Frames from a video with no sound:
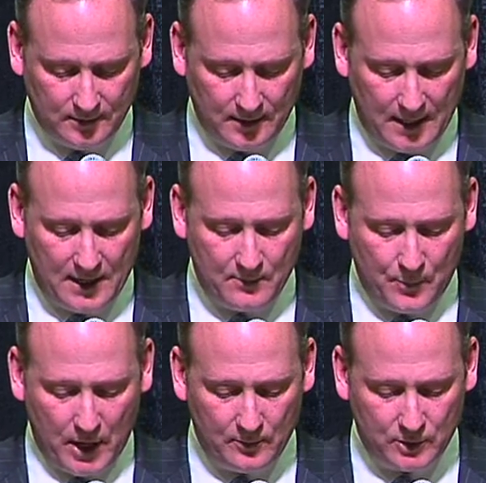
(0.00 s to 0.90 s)
any
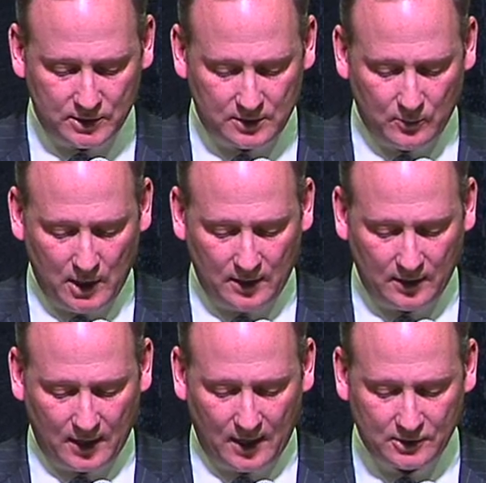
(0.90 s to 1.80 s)
impediments to meeting the
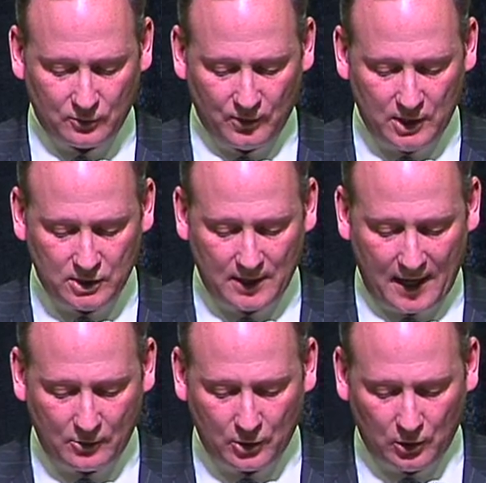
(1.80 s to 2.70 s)
conservation,
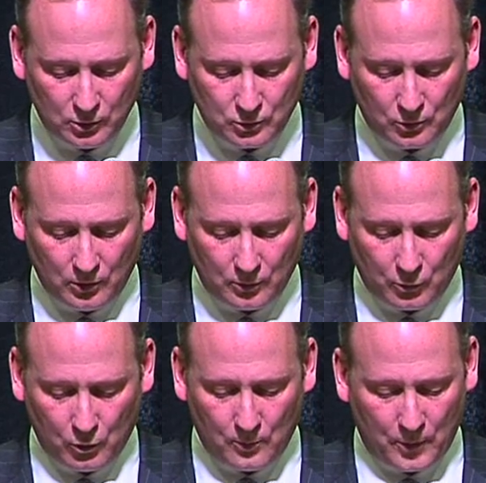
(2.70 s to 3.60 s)
agricultural, and
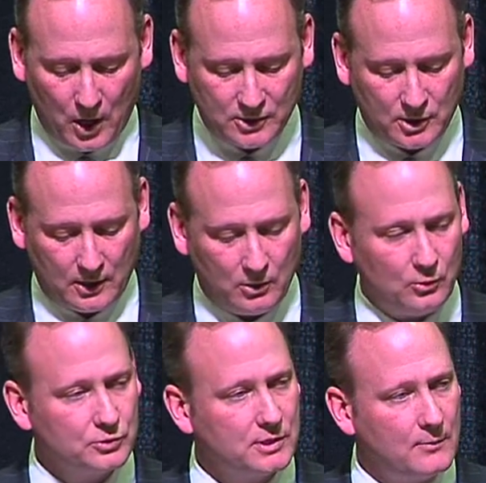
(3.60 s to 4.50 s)
rural project
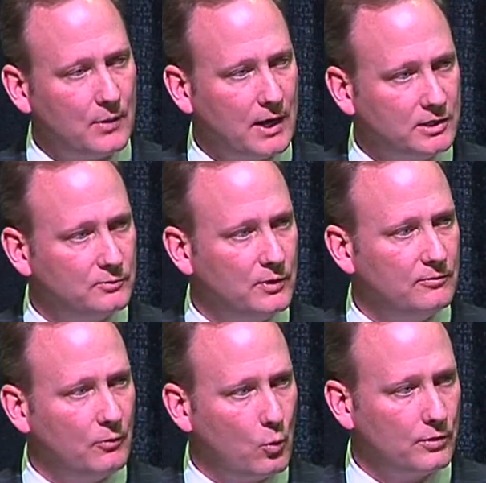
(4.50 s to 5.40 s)
goals set by
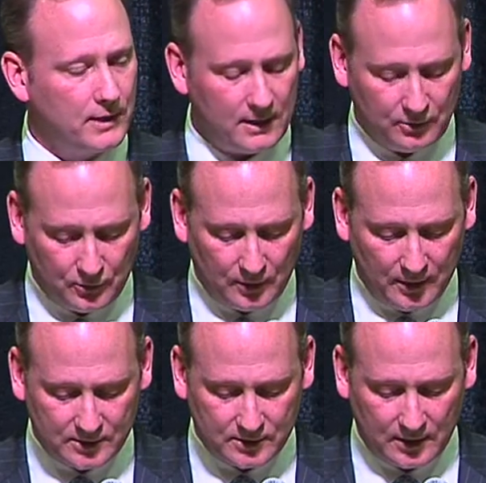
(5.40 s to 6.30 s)
HB4 in the 83rd
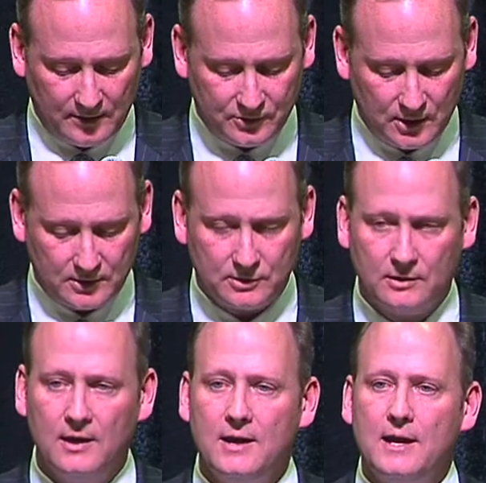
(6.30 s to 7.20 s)
legislative session,
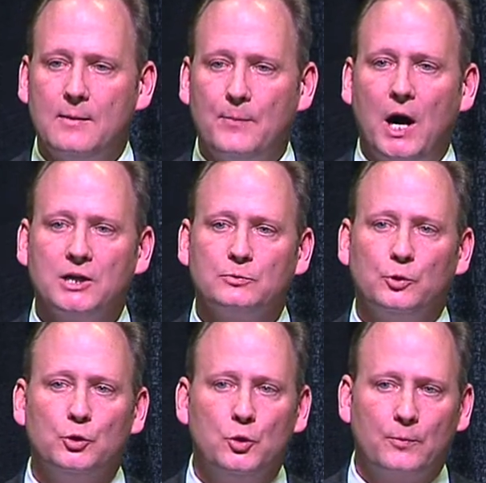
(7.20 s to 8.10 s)
and possible
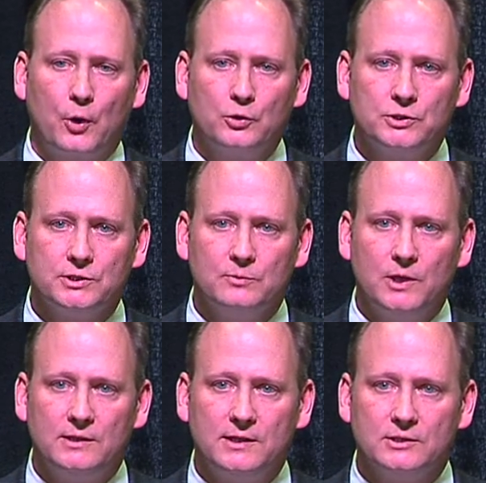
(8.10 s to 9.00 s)
new approaches to
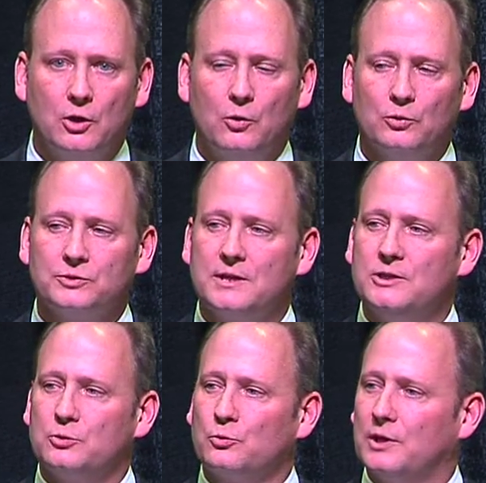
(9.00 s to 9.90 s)
meet these goals.
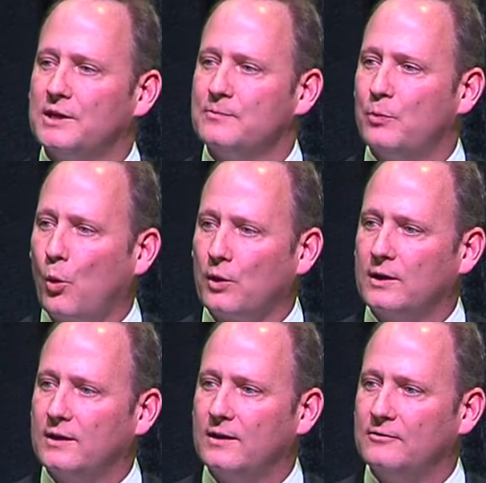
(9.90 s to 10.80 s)
These are really important in and of